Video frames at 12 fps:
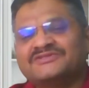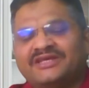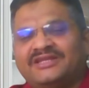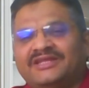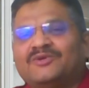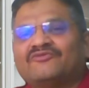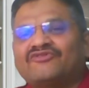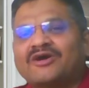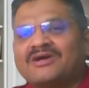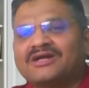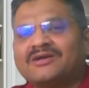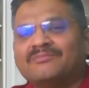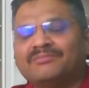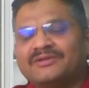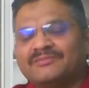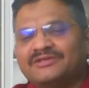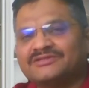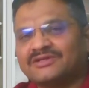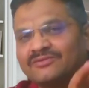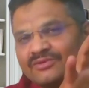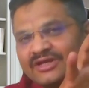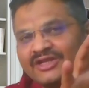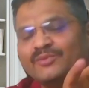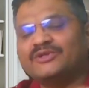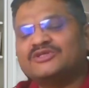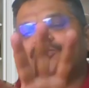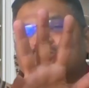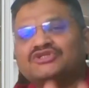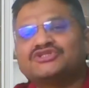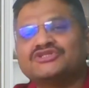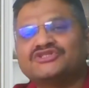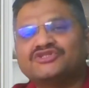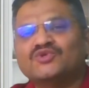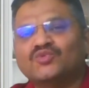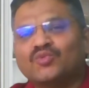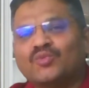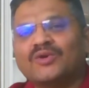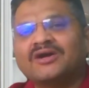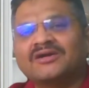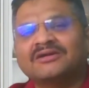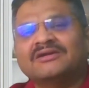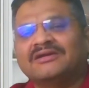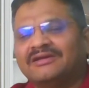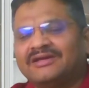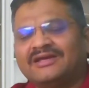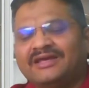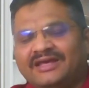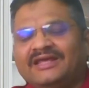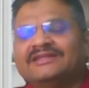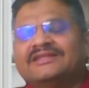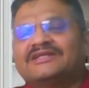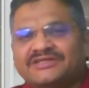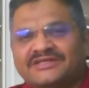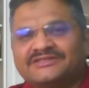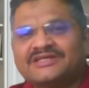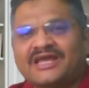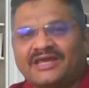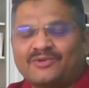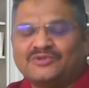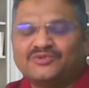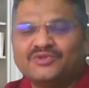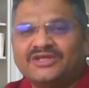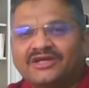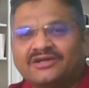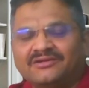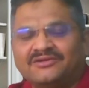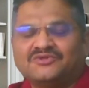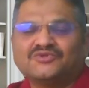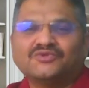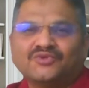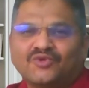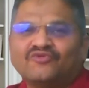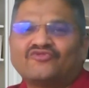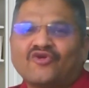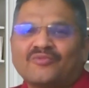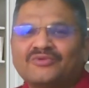in your pharma company means in which positions you work. In that sense, I want to eager to know from